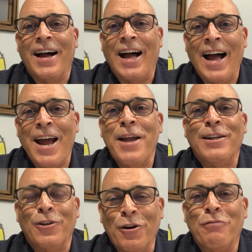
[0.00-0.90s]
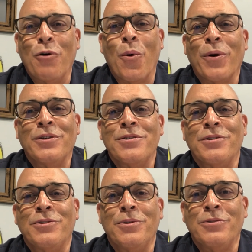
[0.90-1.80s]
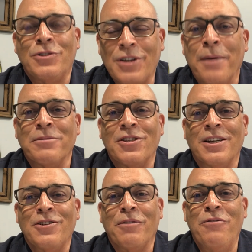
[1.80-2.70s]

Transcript: I look forward to some sense